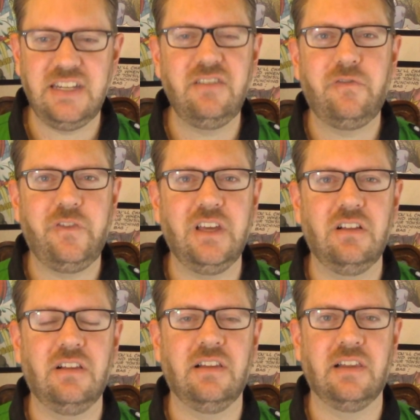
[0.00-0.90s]
didn't
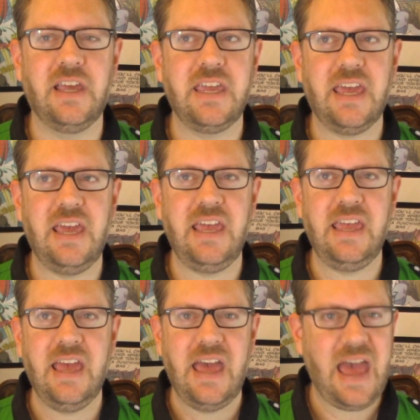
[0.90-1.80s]
feel like
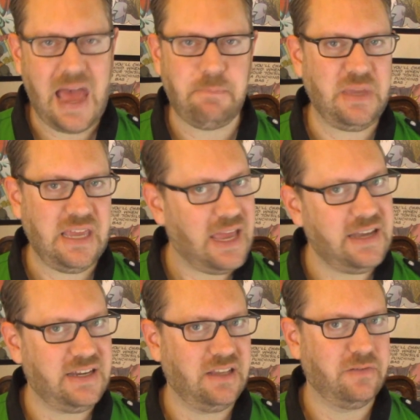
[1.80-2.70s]
a happy
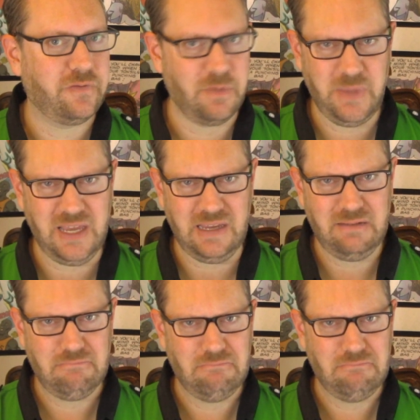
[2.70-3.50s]
ending for me.